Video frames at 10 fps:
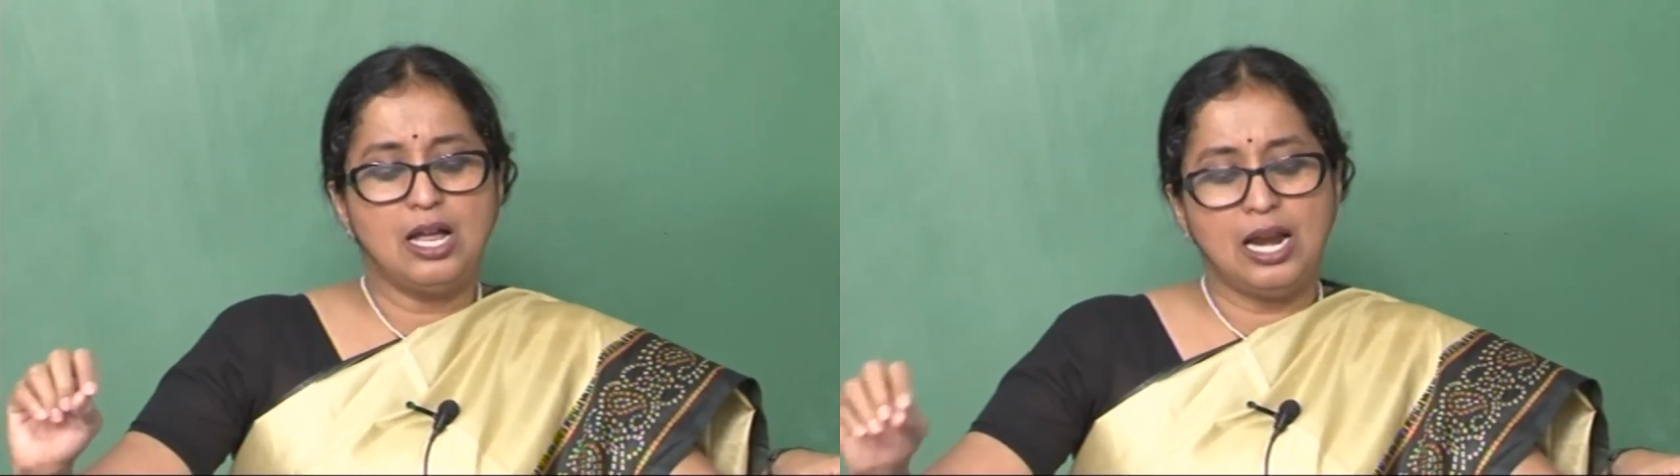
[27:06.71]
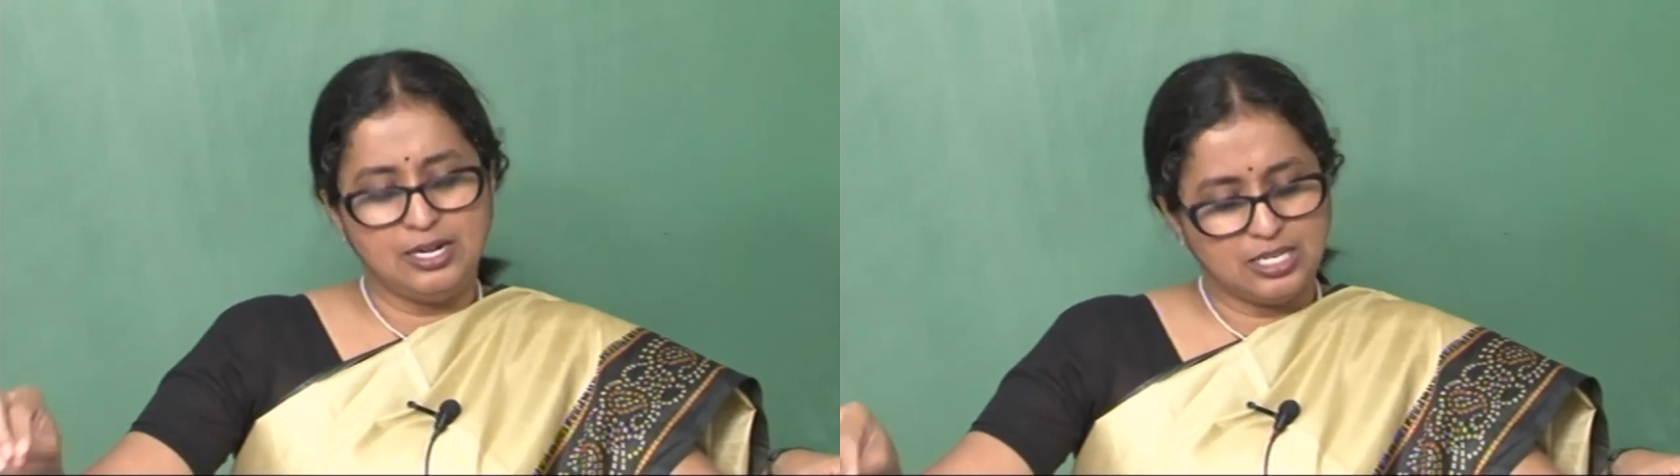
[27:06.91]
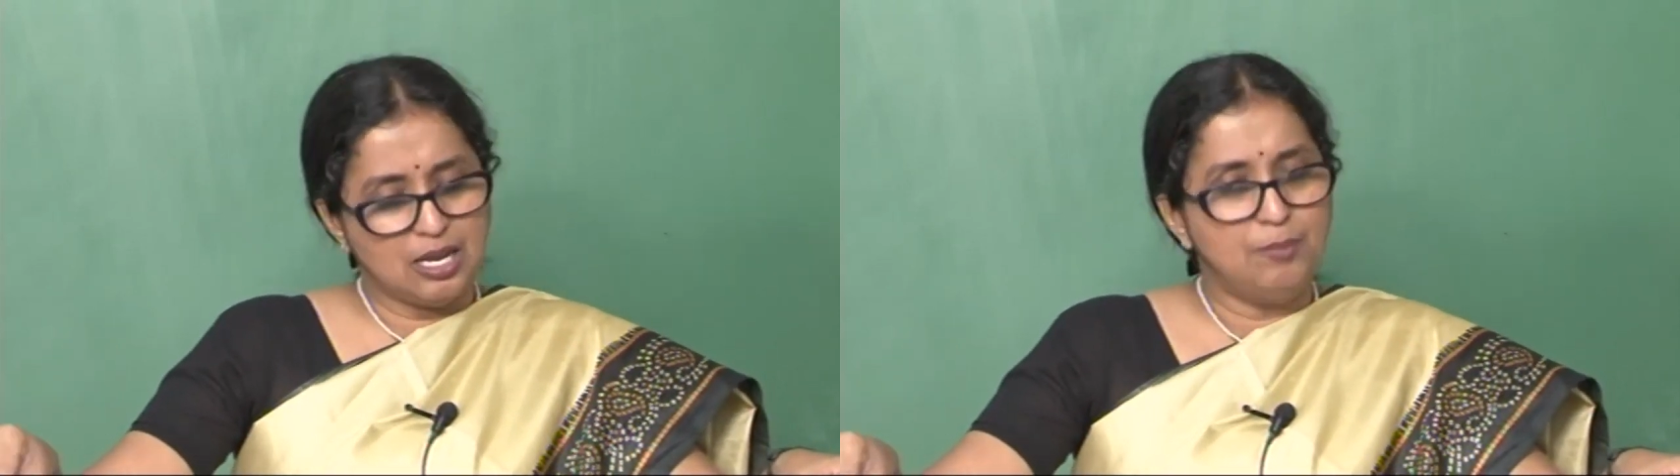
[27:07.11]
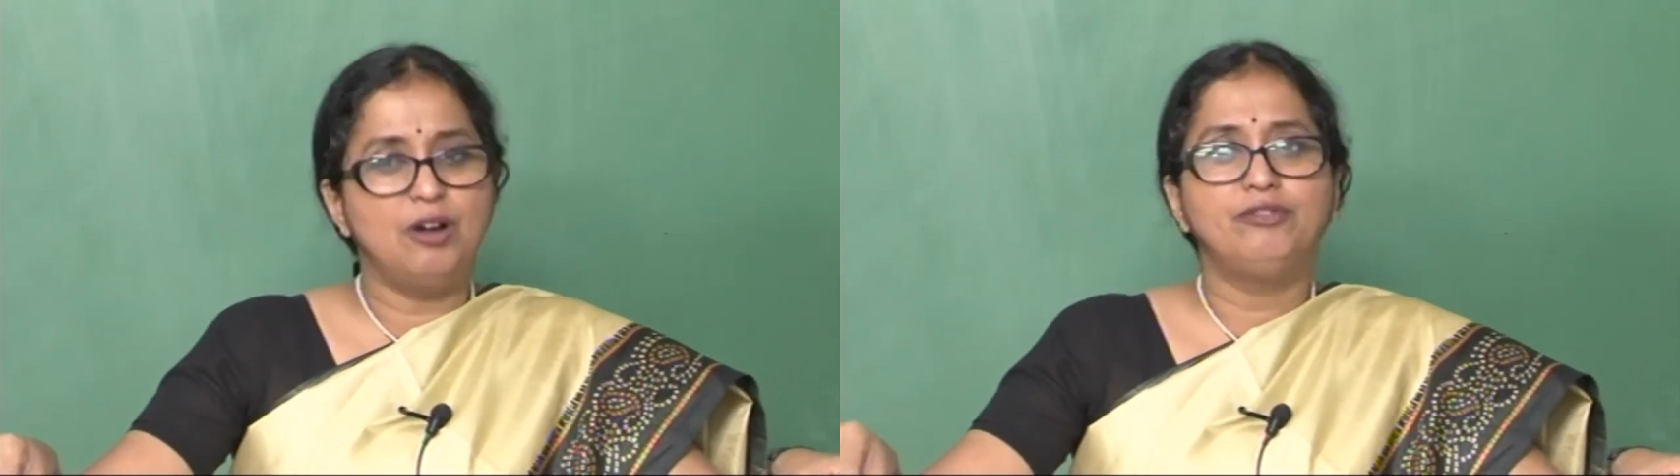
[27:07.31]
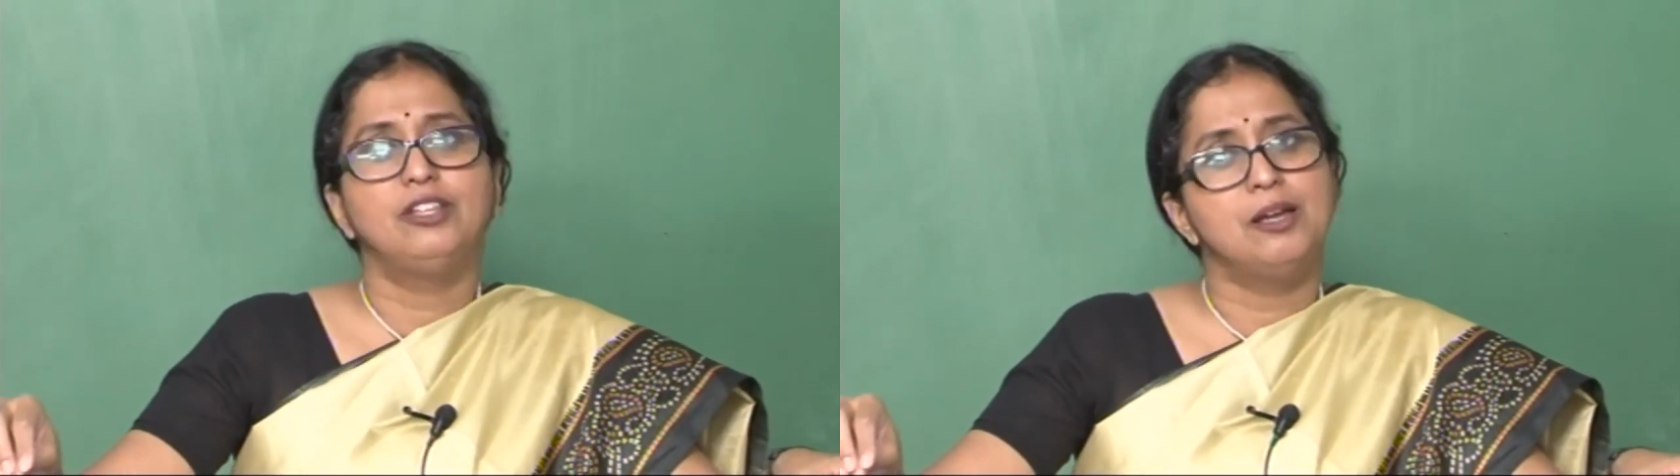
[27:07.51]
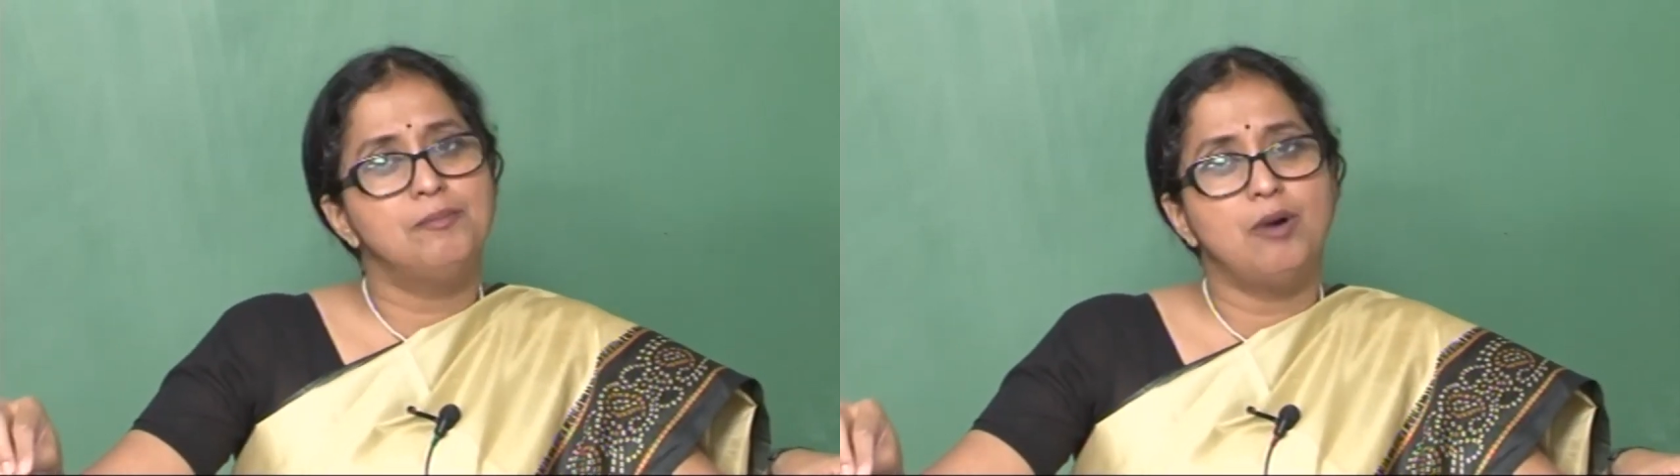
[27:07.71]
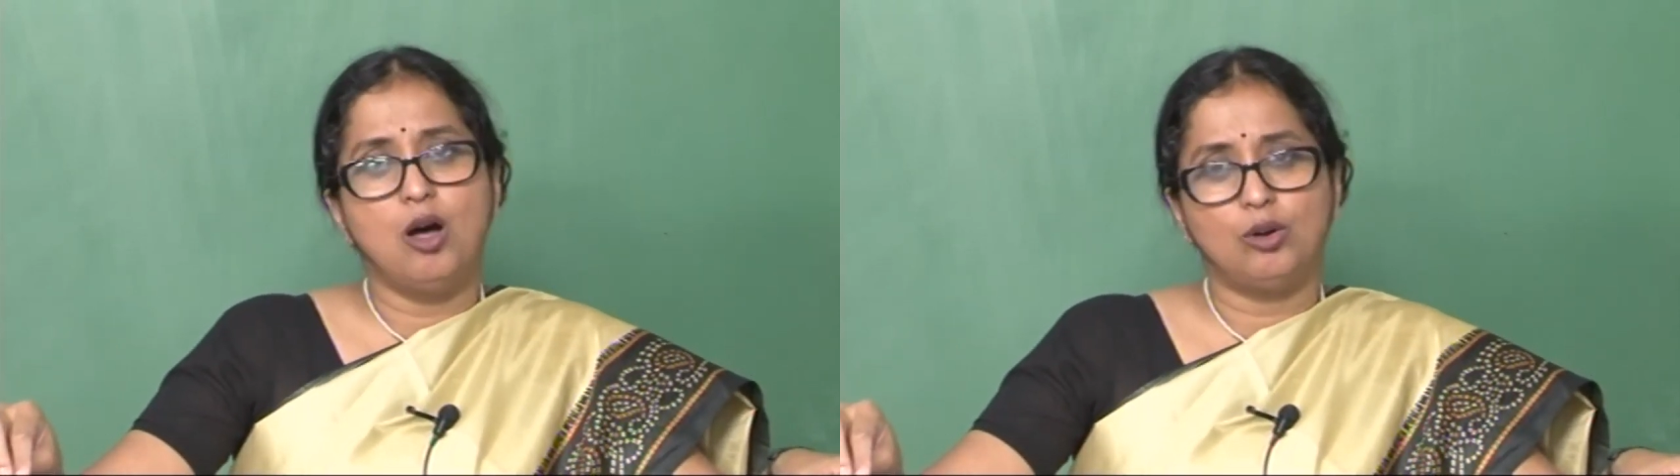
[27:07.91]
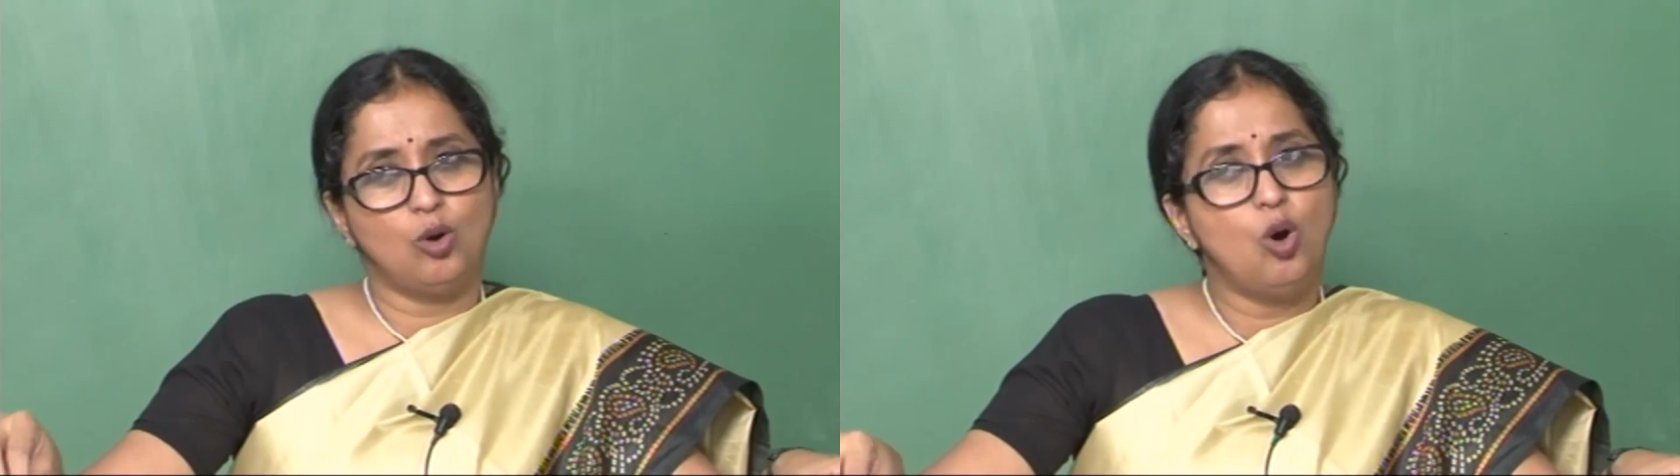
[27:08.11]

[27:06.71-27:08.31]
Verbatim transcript: and some of them are